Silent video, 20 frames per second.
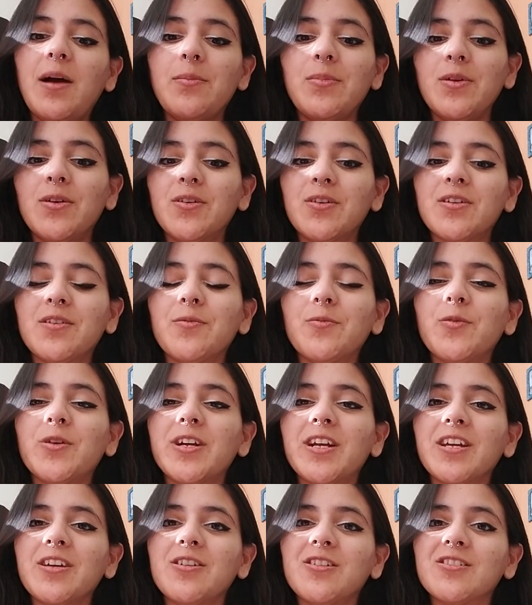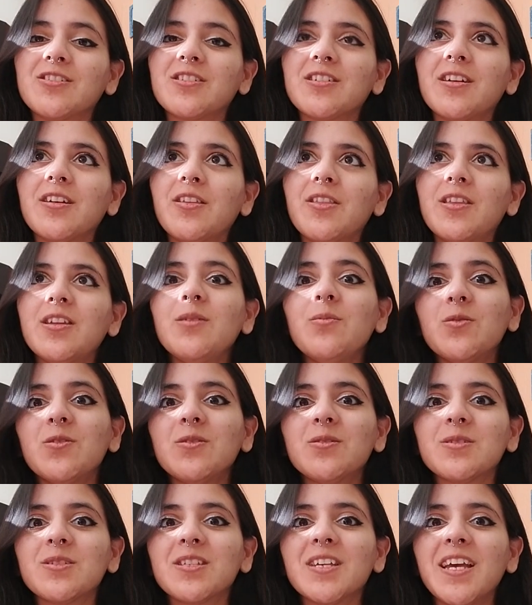a blog where I got three
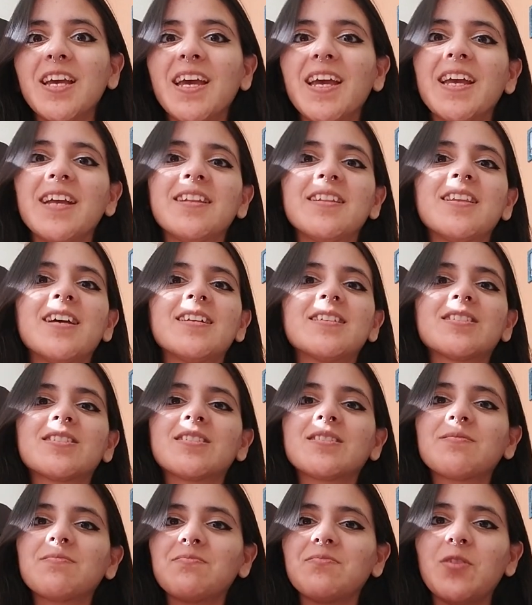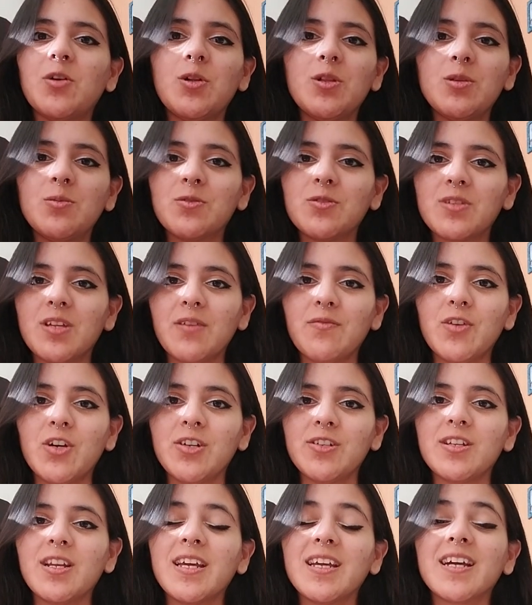books, and that's all the books I've
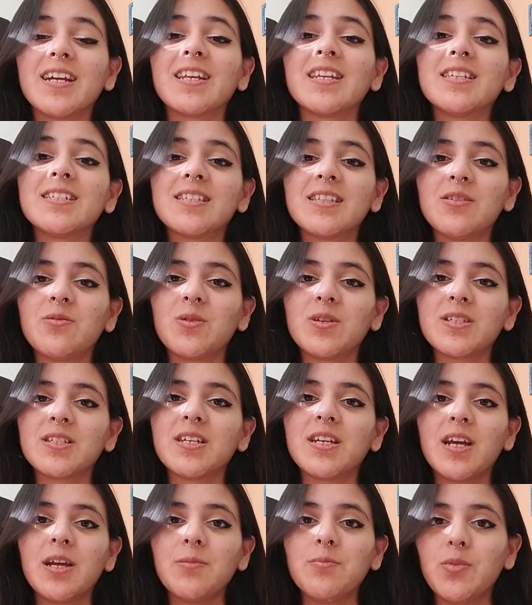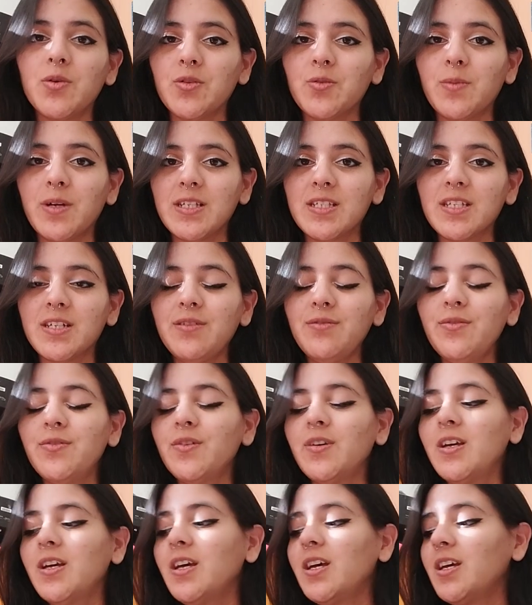got, like at least the ones that I bought myself.
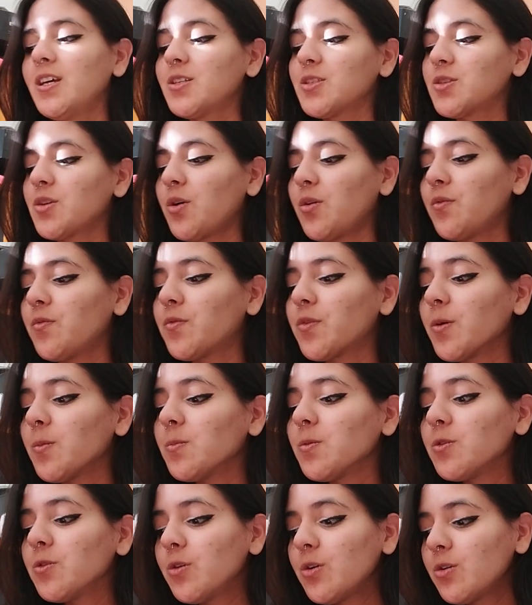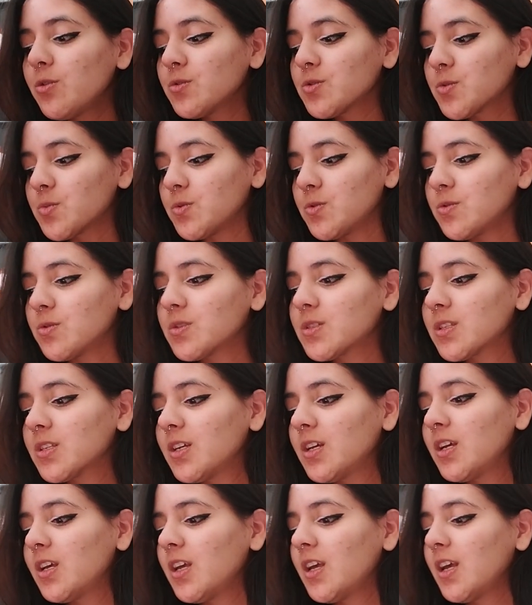So from those books,
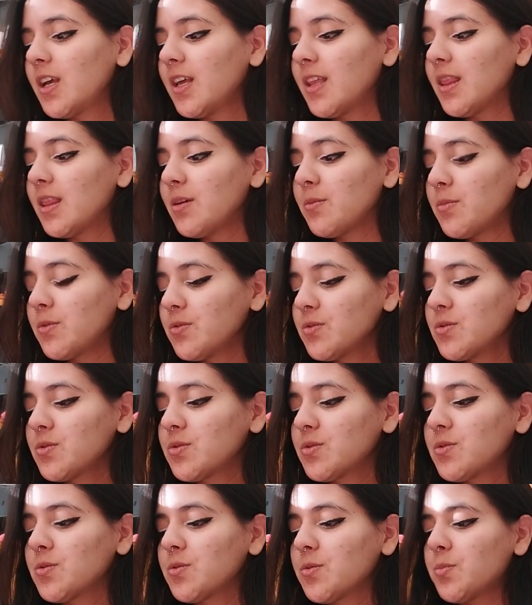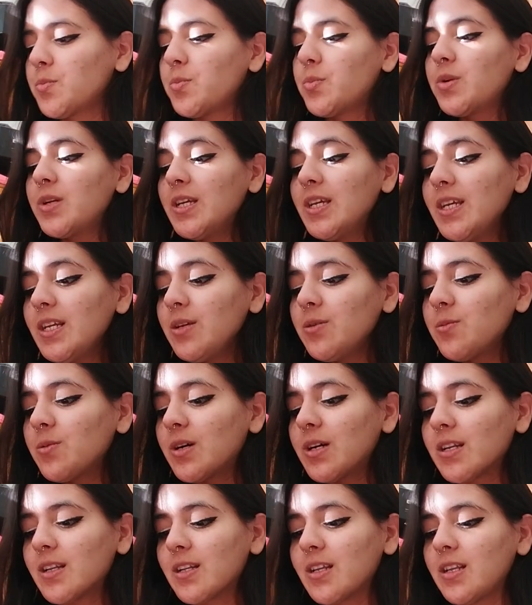the most pretty
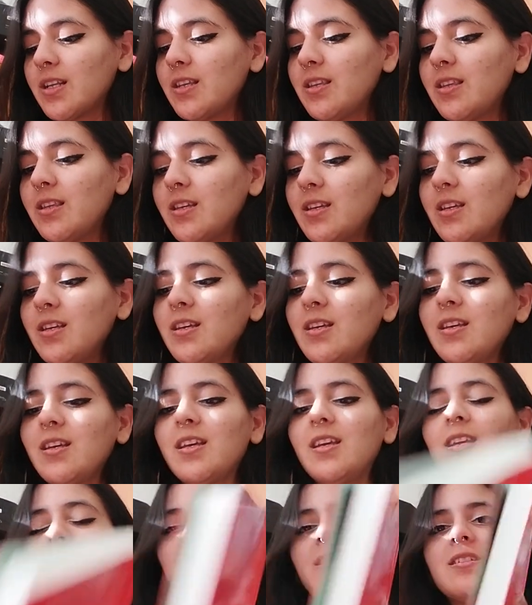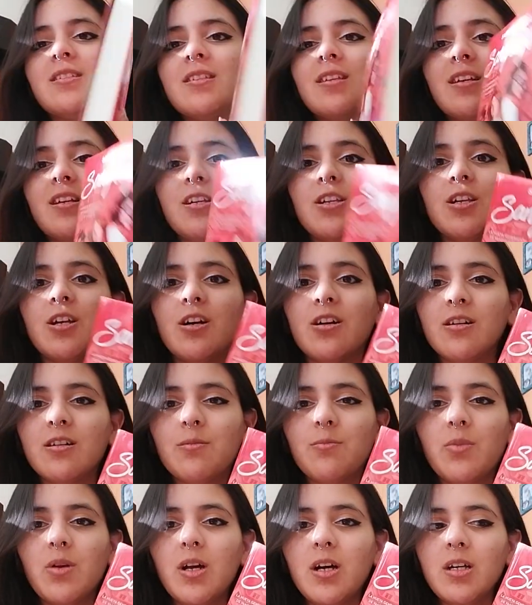one that I think is
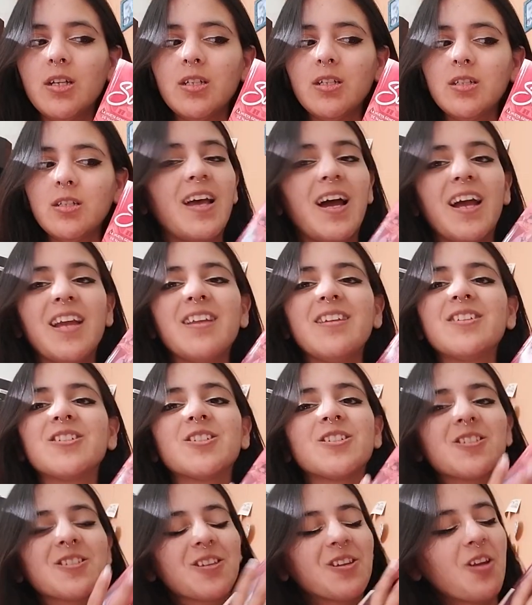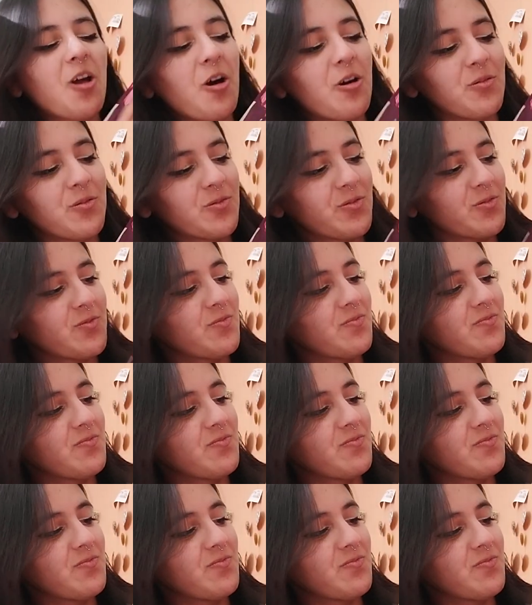Young Blood. I just love